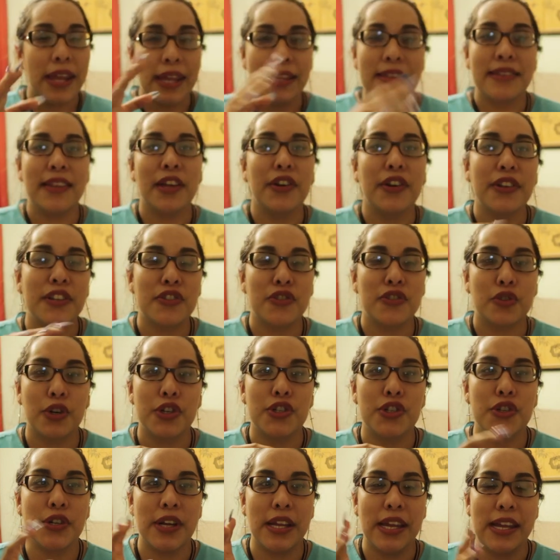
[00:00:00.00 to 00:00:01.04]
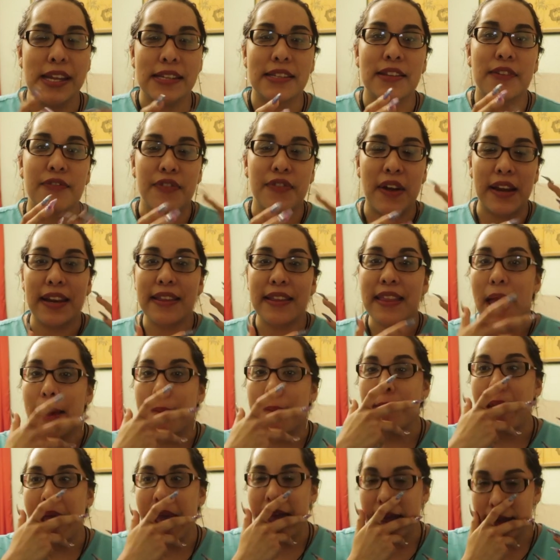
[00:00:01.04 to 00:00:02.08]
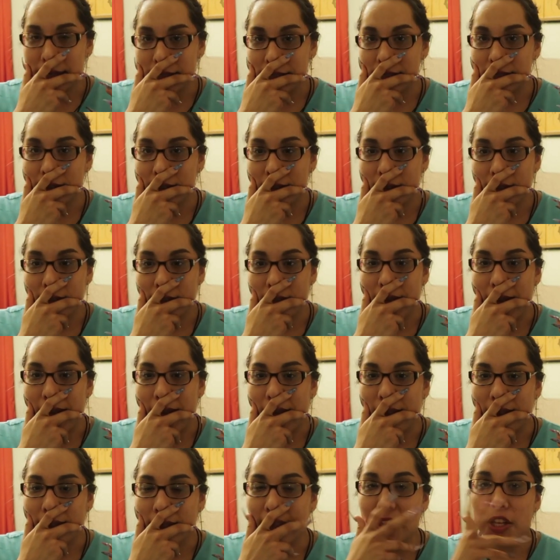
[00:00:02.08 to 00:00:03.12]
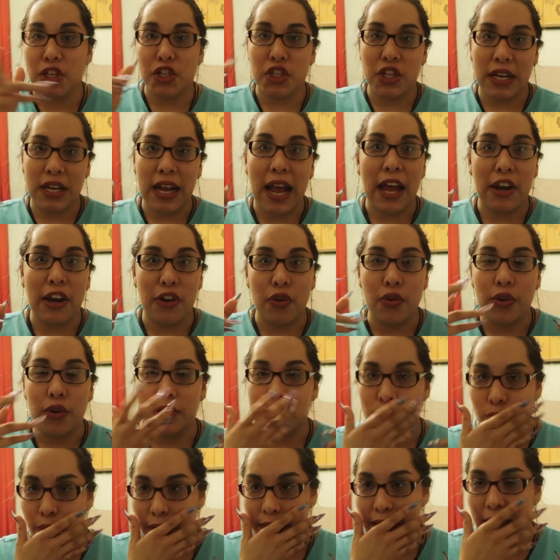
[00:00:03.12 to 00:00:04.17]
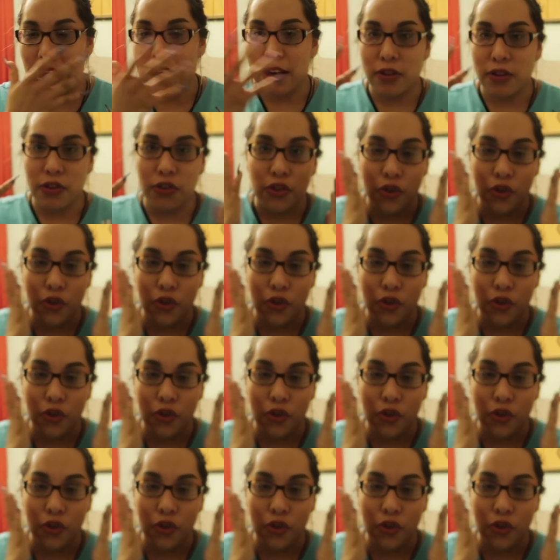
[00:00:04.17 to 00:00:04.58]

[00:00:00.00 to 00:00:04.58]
He's there in the storage unit, he ends up finding that mask that the Chicano is the one that